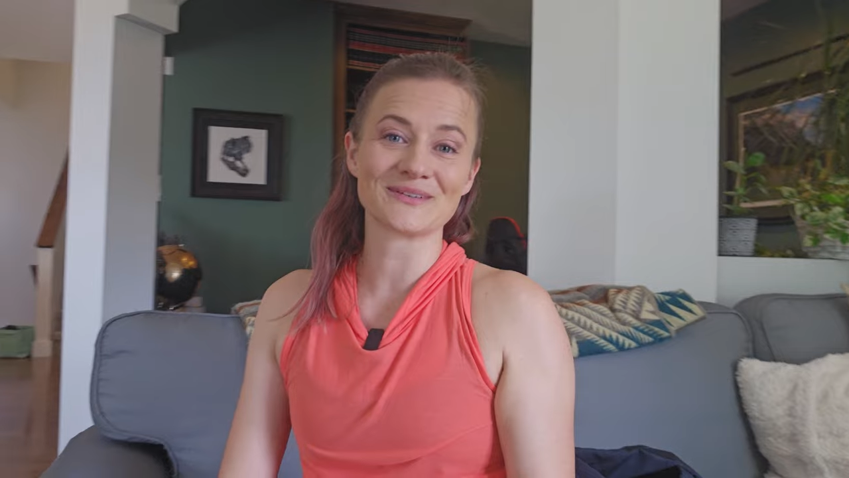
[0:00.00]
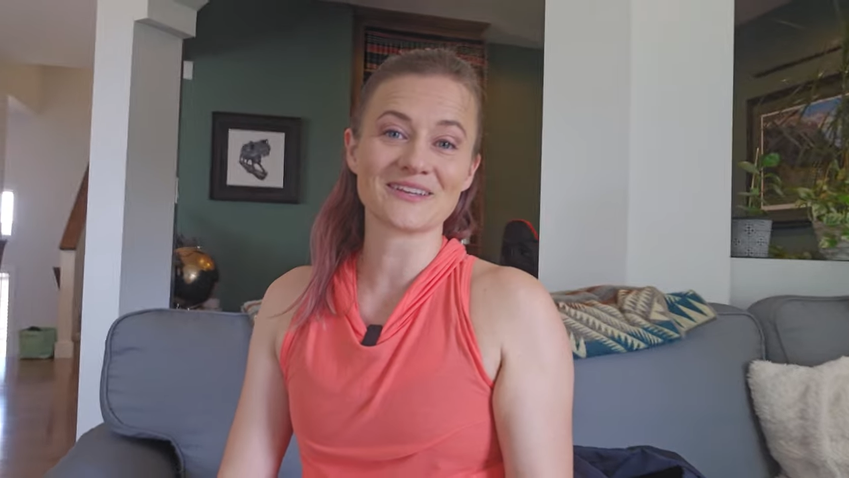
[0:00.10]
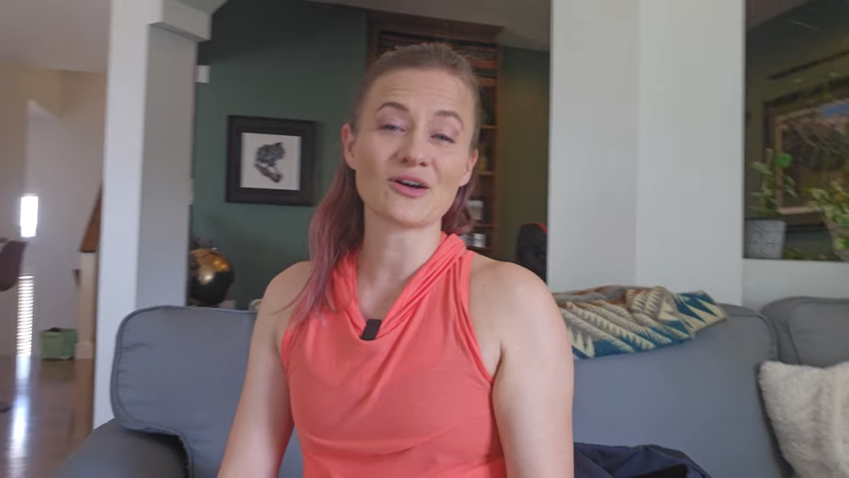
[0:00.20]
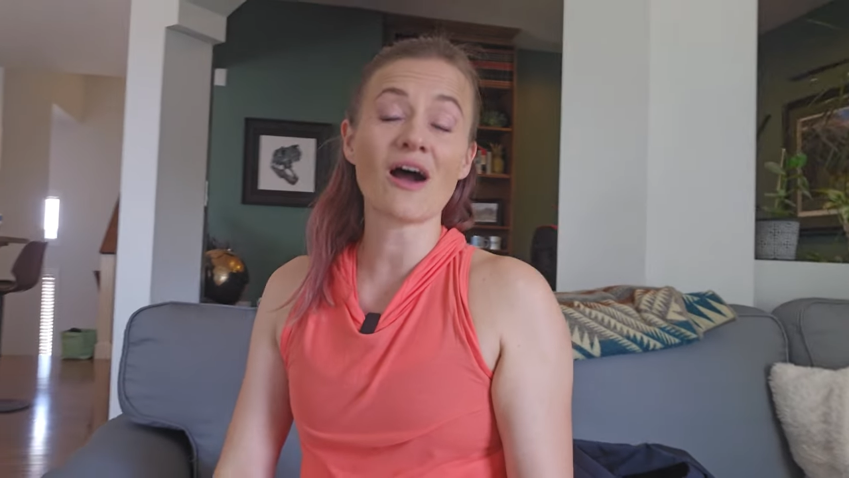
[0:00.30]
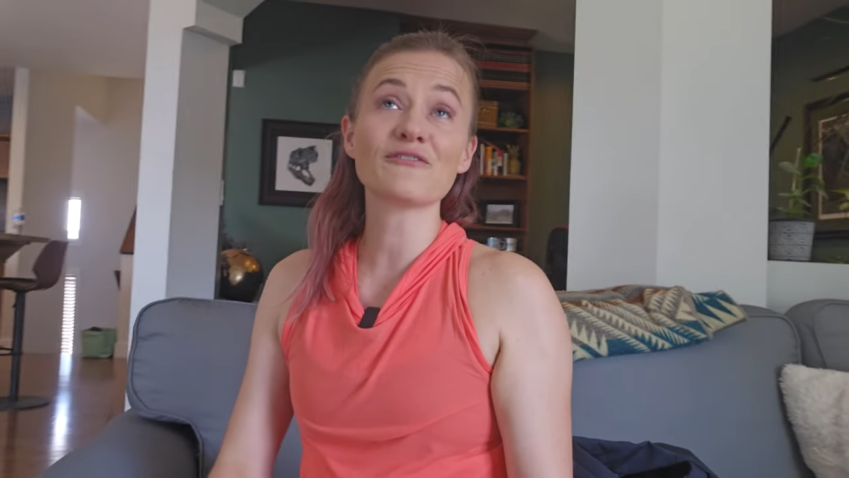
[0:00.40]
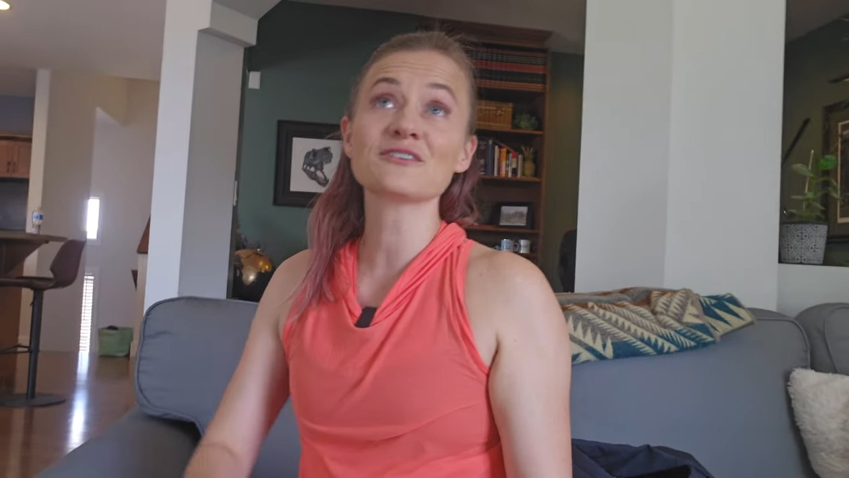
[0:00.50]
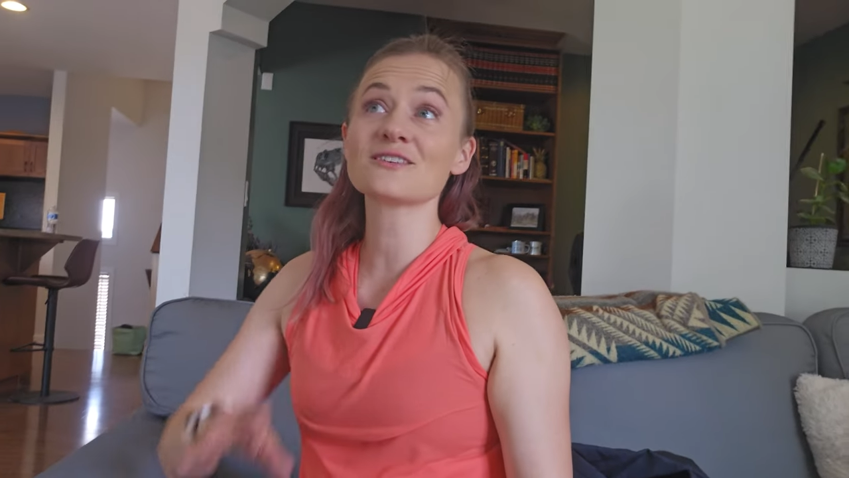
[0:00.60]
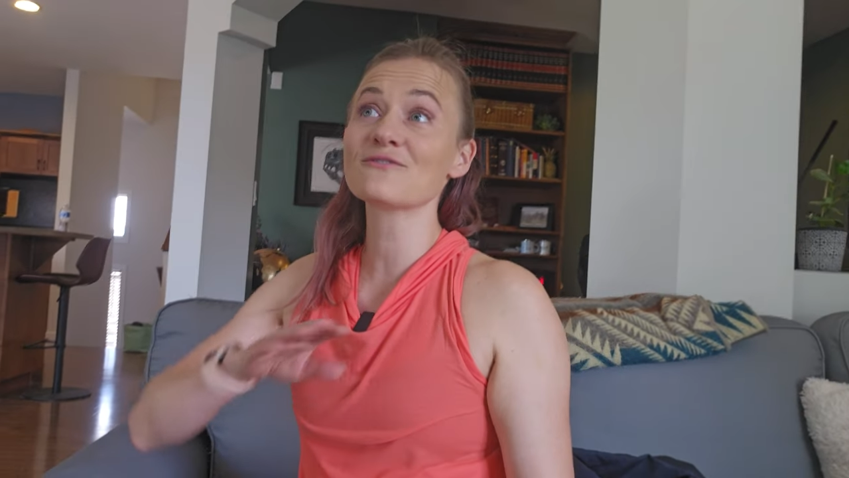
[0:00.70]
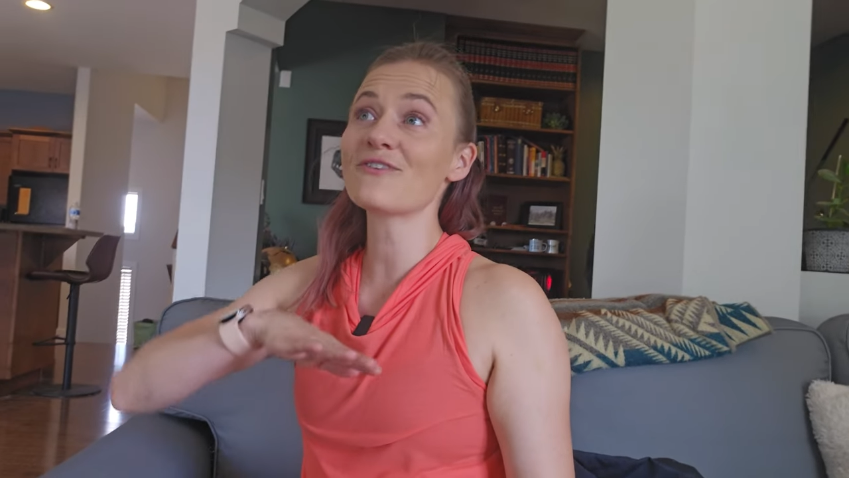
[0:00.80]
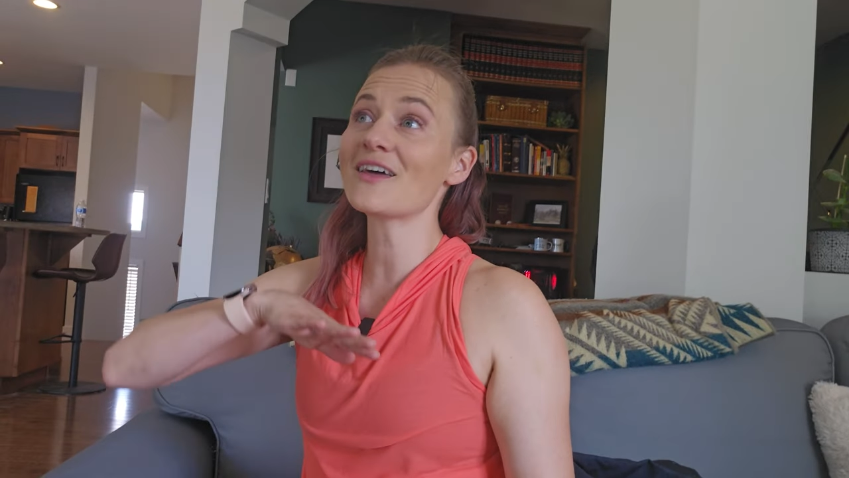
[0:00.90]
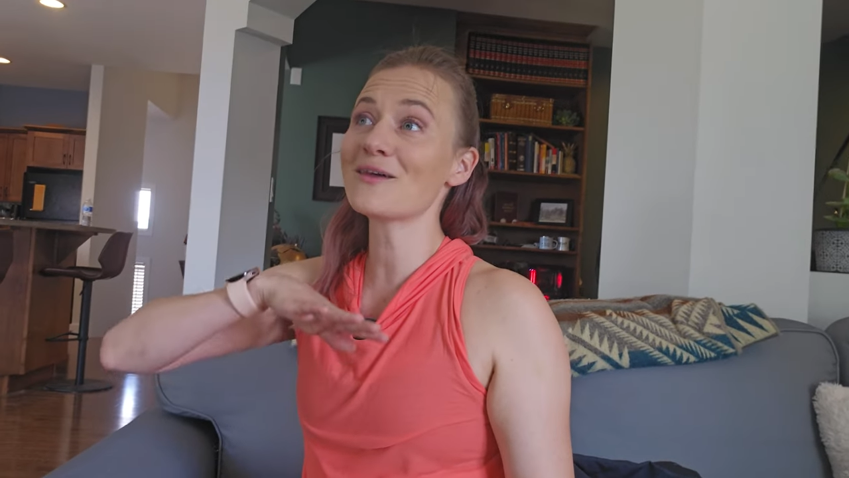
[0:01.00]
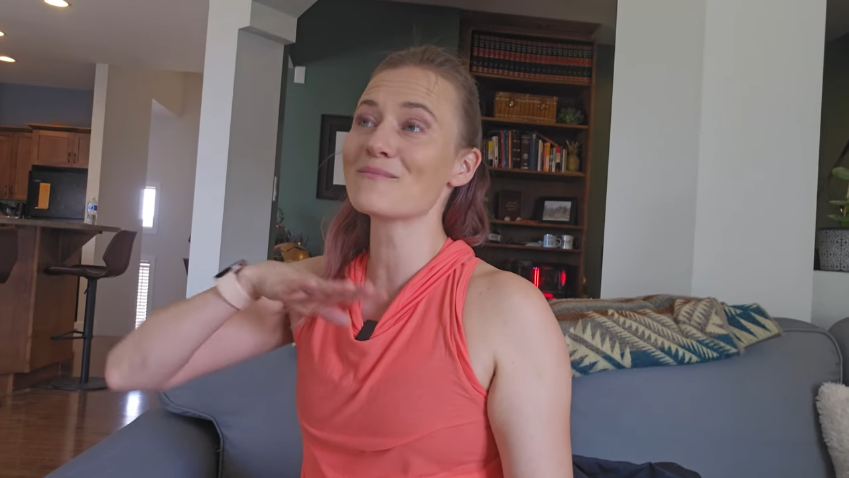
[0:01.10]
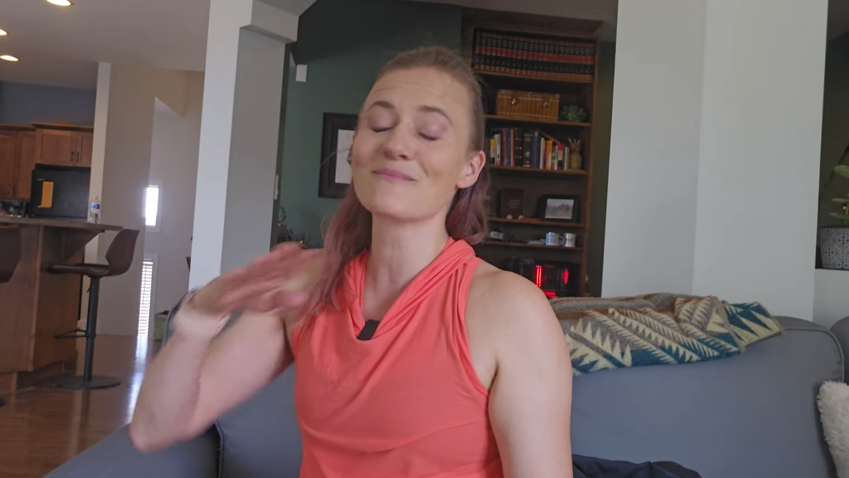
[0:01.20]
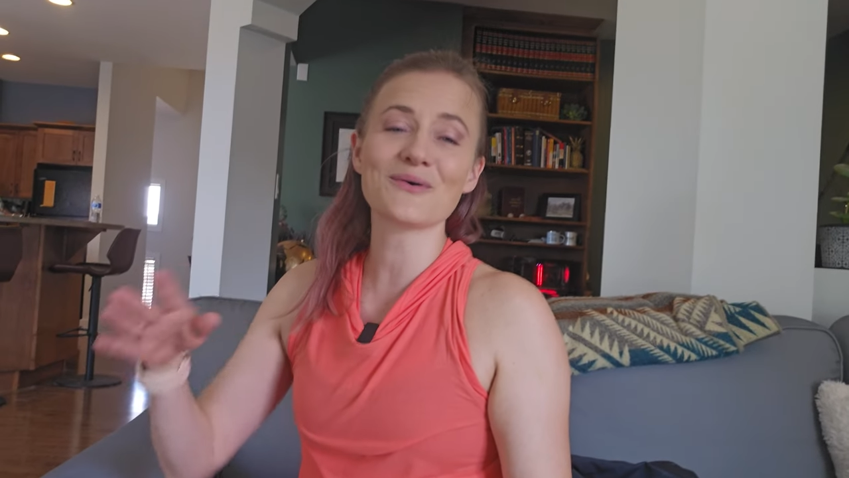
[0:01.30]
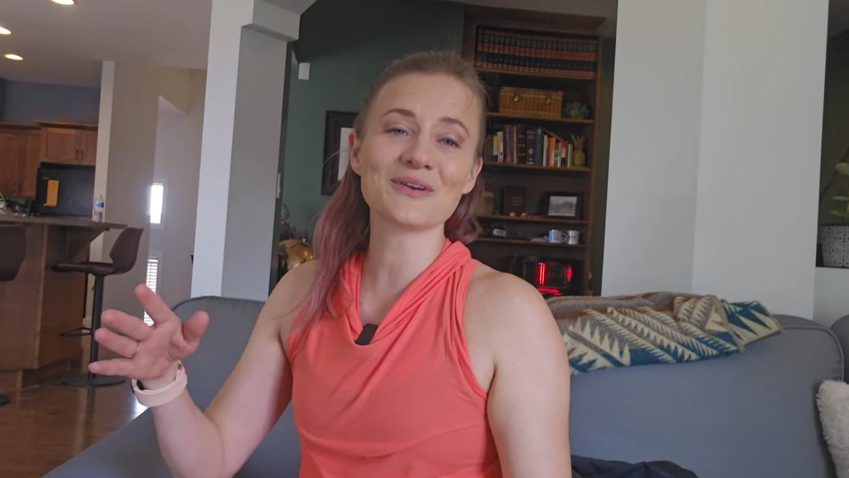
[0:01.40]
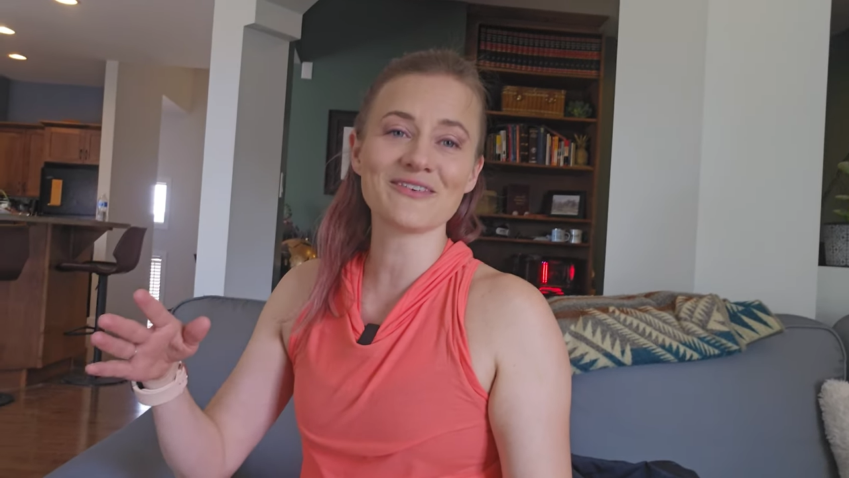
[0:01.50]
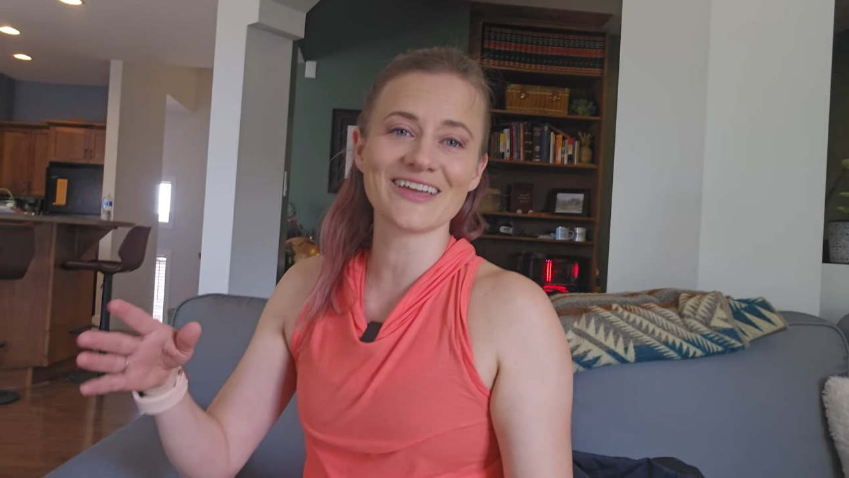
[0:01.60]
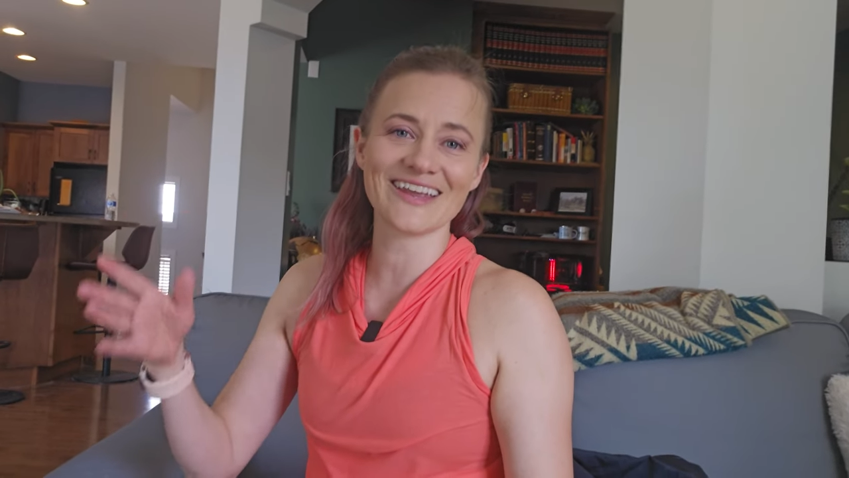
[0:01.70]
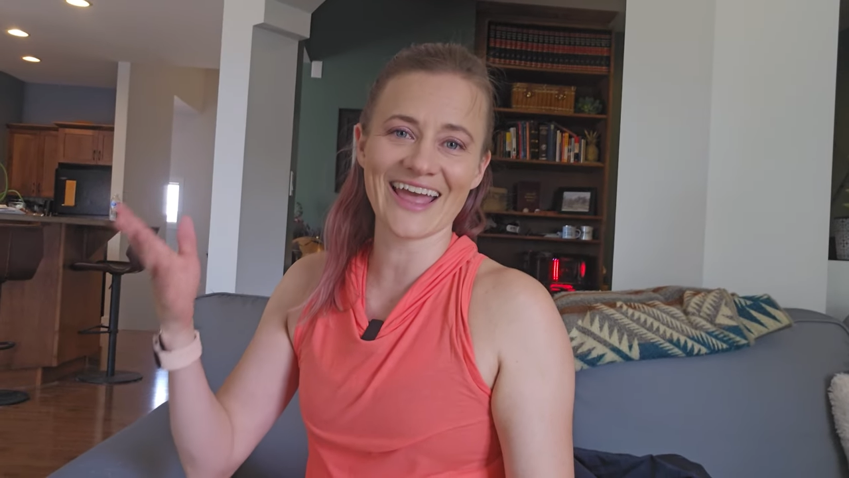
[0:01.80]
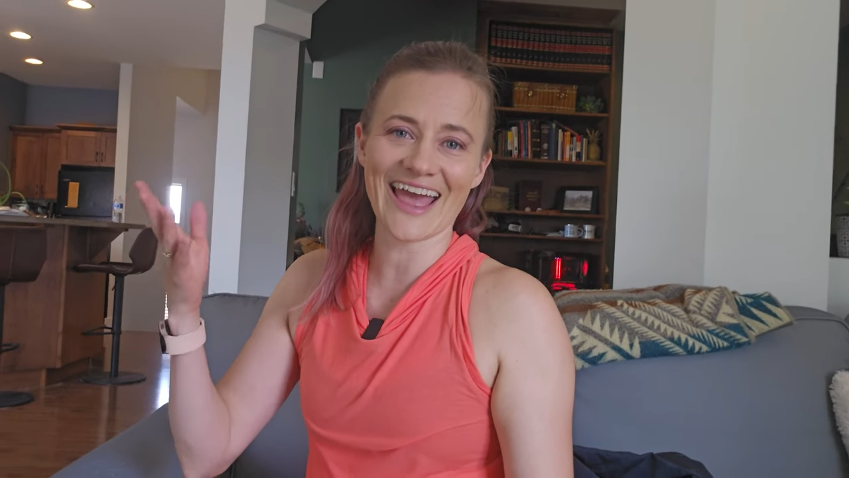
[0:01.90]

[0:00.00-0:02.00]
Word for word: tool and offers fun, motivating,